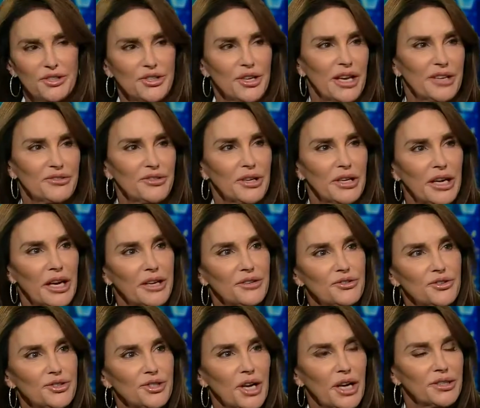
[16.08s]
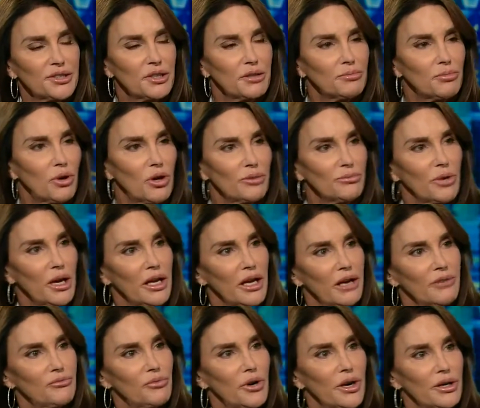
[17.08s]
says the transgender rights
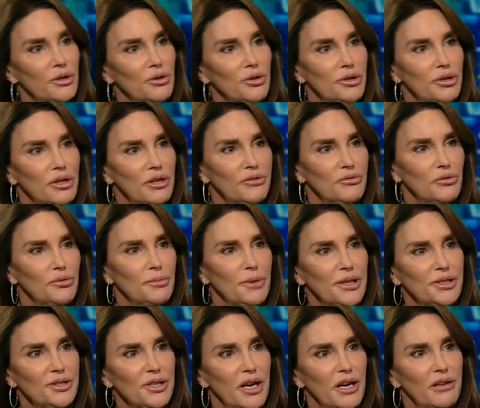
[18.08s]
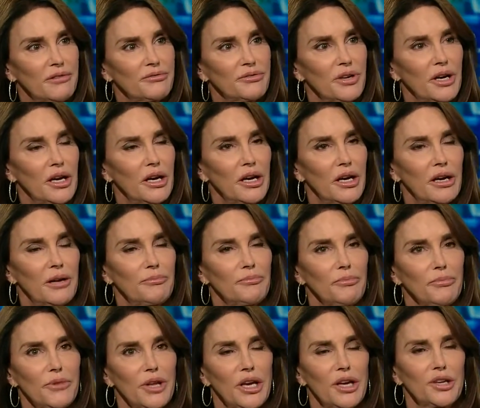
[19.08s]
activist will run as a
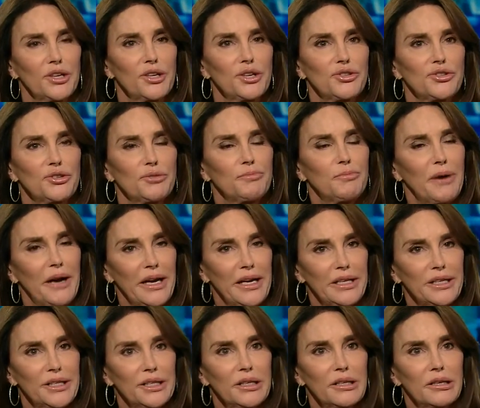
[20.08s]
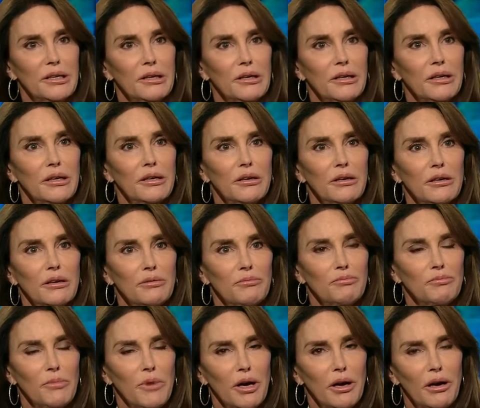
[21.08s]
socially liberal and fiscally
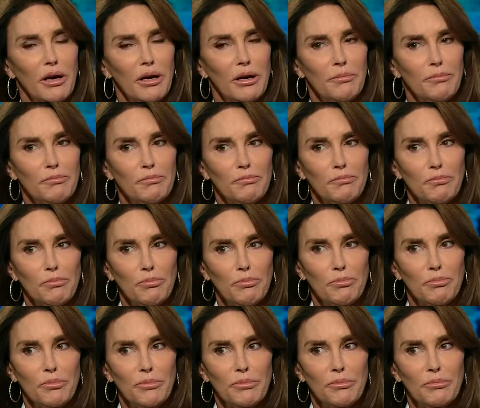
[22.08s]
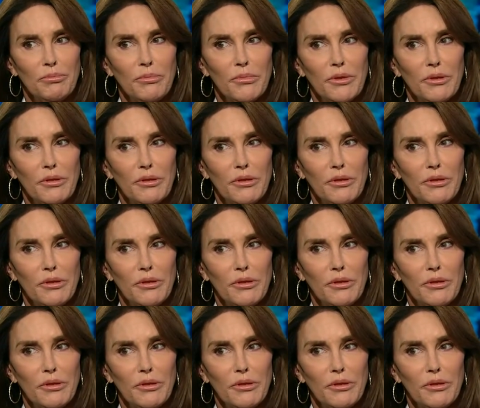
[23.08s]
conservative Republican.